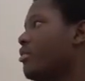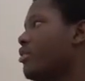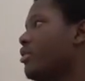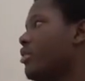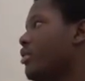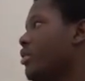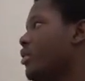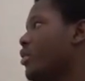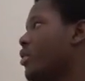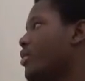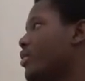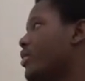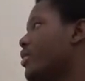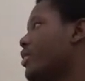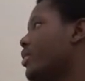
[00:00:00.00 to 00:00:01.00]
algorithm you
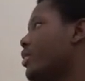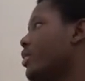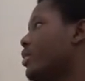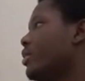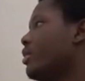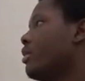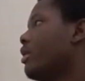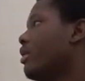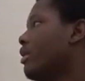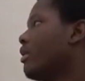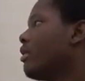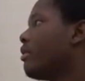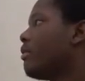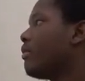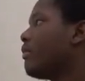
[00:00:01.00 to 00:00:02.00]
use to
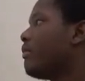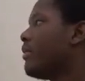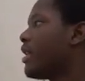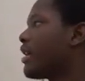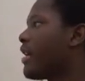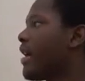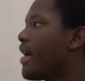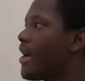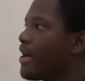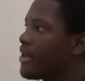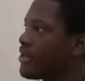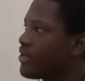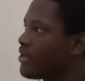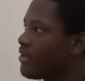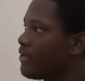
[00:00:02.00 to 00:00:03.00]
make
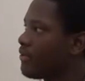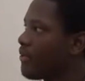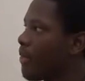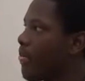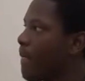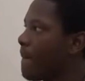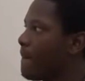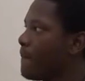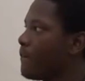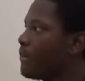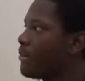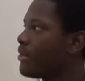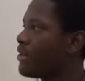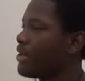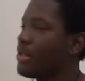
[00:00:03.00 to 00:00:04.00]
a hash.
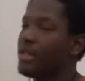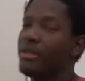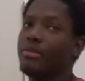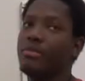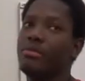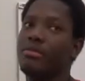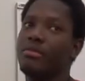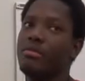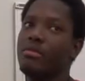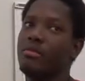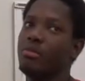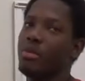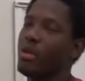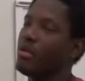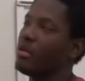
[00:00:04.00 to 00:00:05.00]
But then
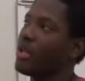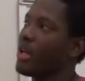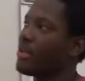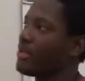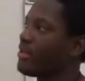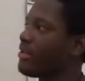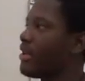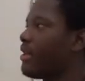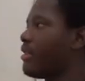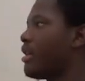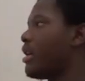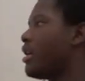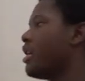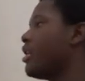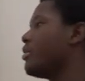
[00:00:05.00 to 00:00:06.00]
people like
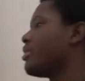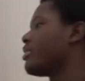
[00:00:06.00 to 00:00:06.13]
to say